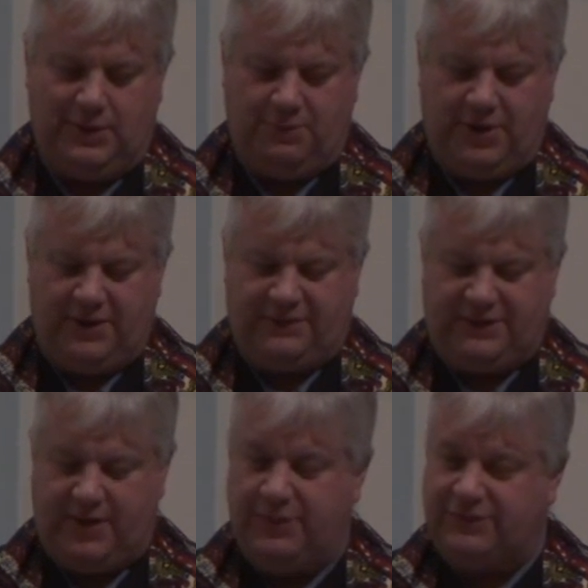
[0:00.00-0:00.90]
When it's
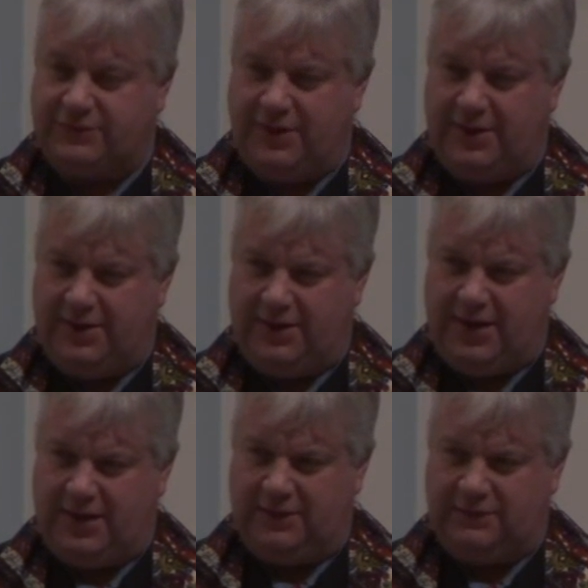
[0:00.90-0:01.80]
demonstrated
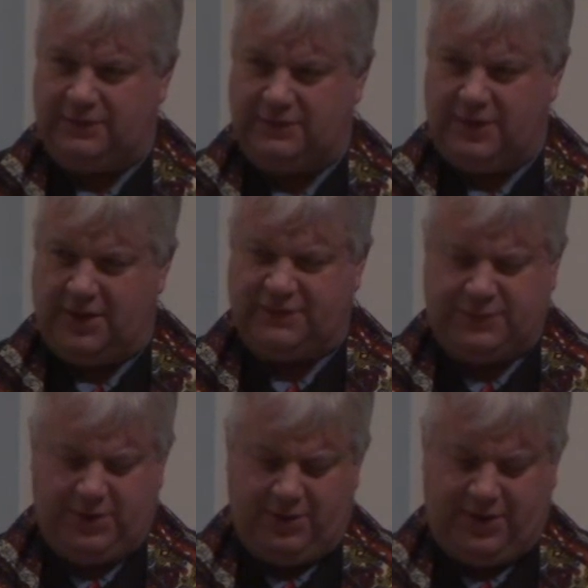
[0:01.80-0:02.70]
and
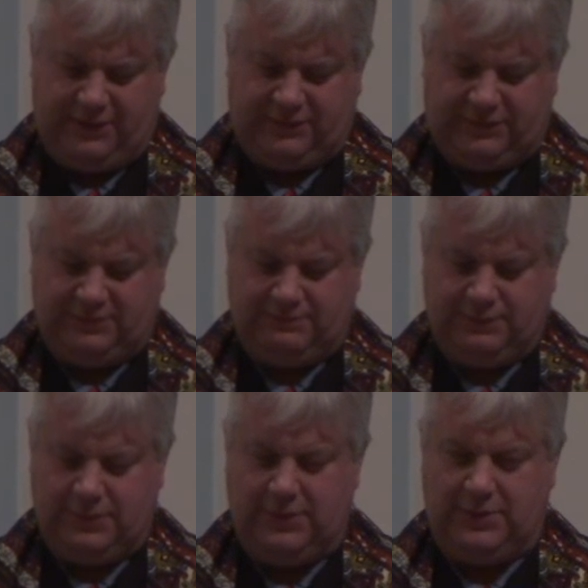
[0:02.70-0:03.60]
experienced
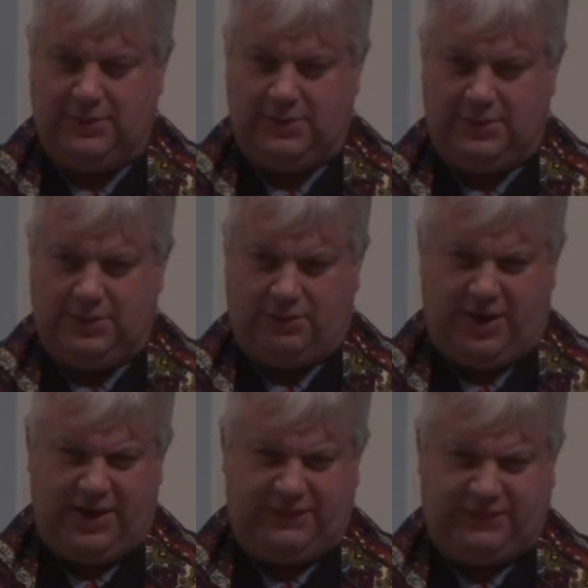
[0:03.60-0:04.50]

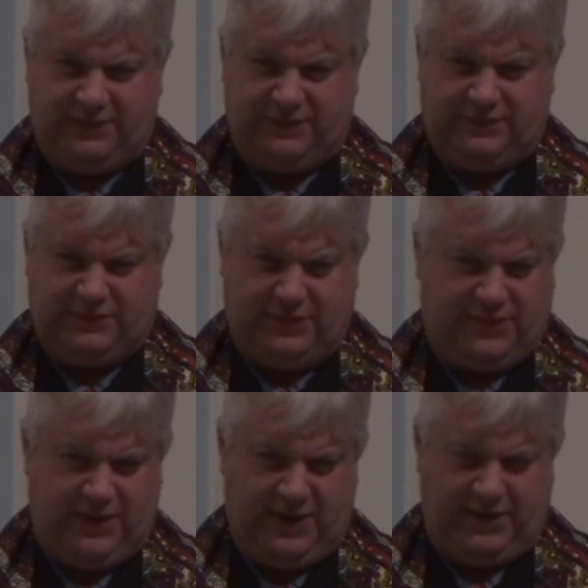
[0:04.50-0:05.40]
Grace is the
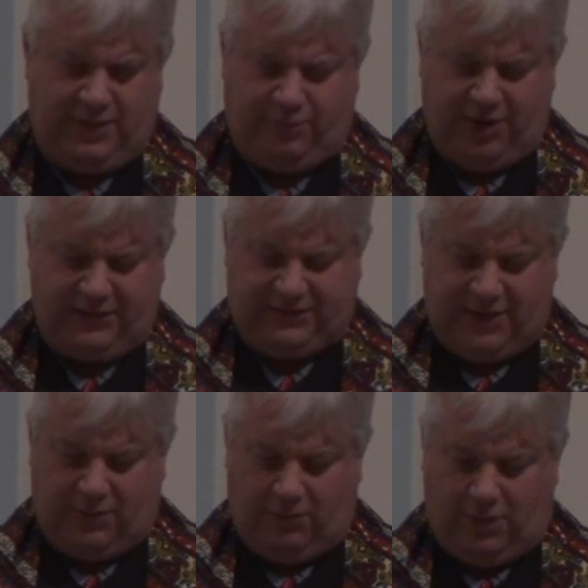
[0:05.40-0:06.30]
thing that breaks
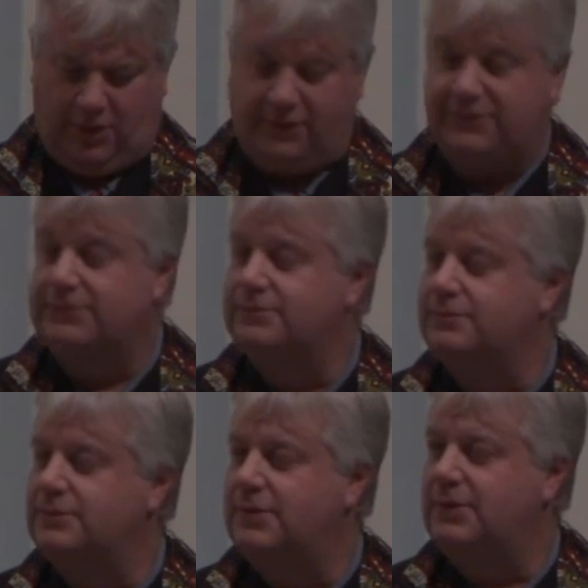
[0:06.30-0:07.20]
down
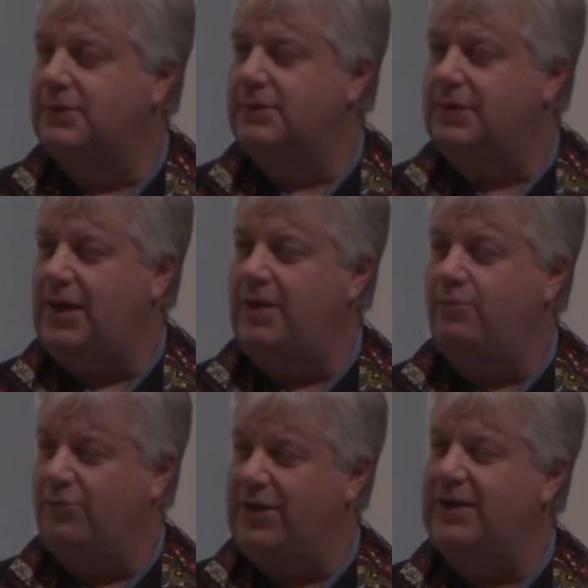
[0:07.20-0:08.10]
walls and
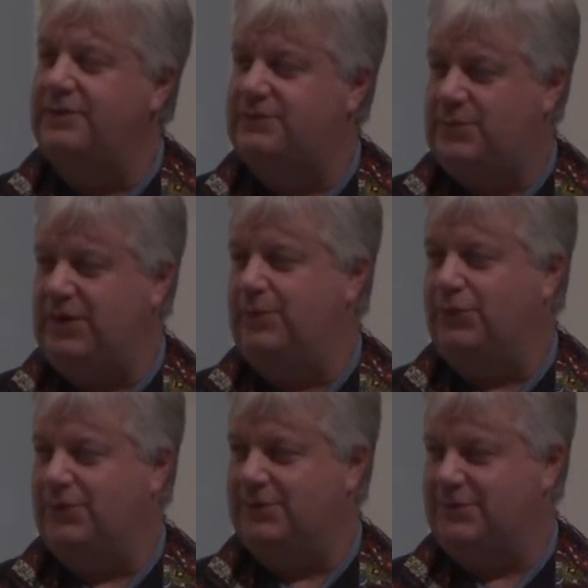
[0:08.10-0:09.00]
brings
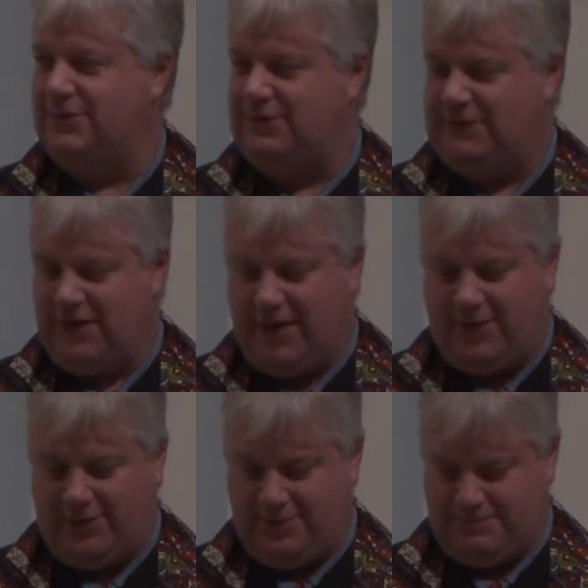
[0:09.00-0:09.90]
people
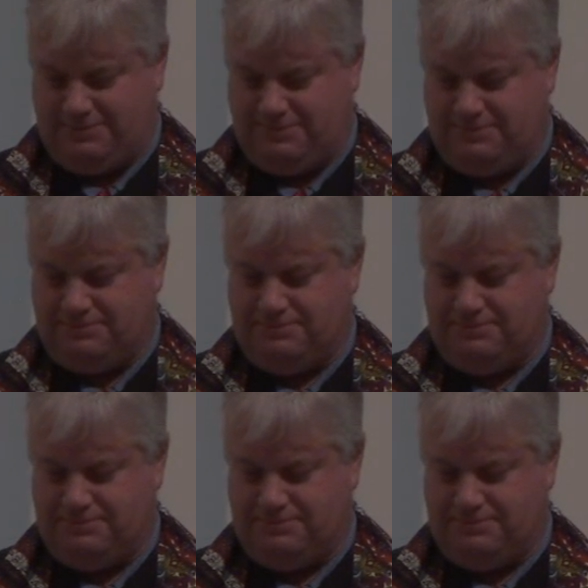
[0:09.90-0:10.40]
together.